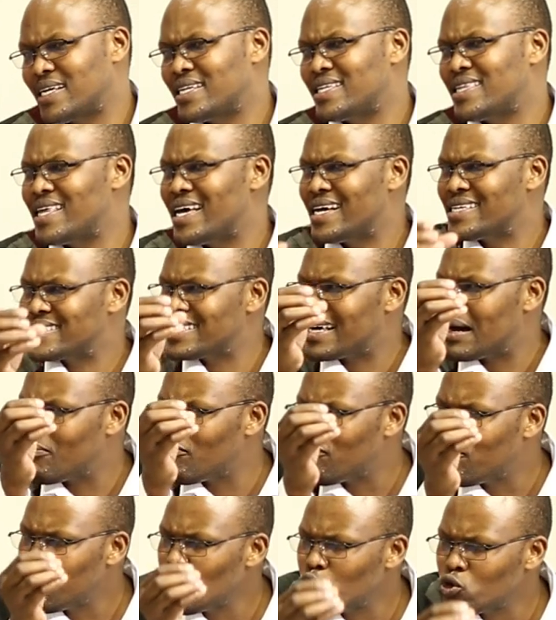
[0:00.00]
that there are
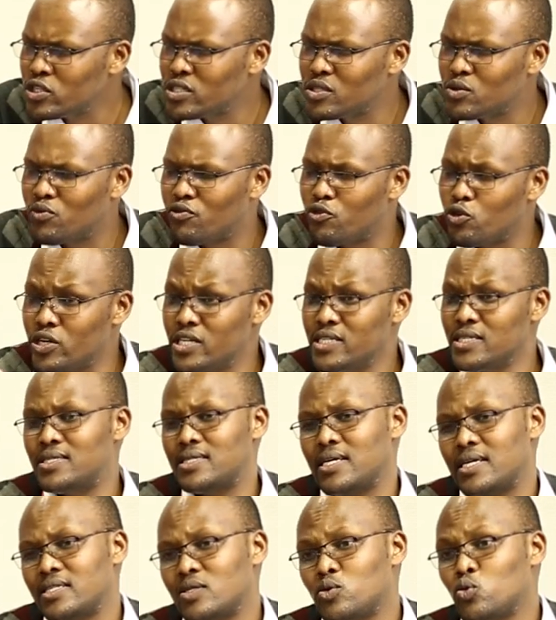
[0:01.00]
some foods, for
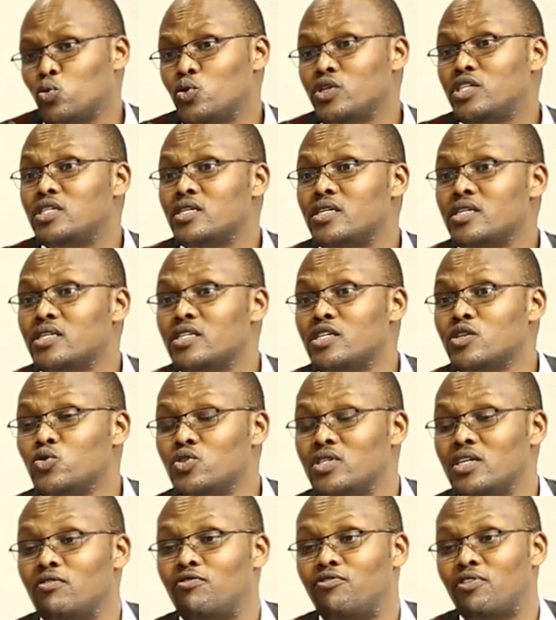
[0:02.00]
instance, which
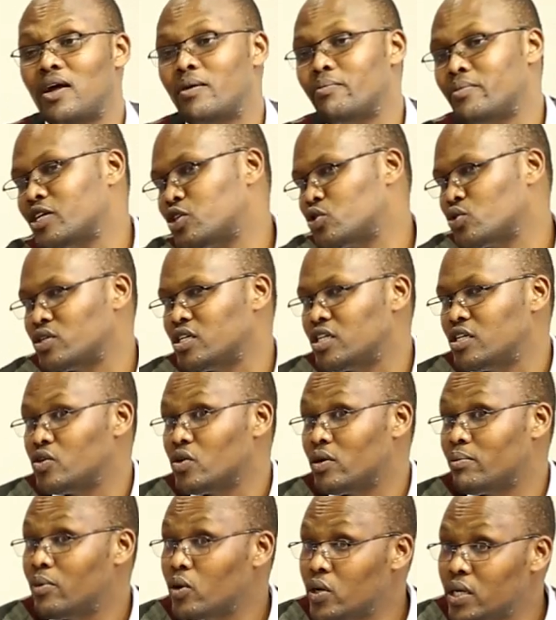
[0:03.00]
reduce inflammation in
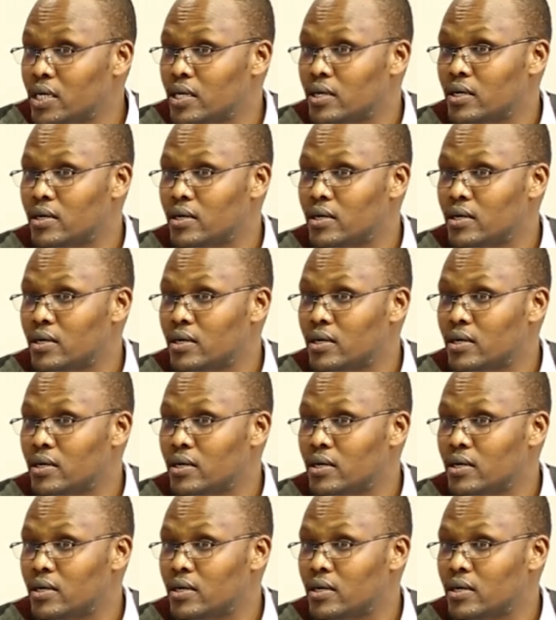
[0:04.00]
your body.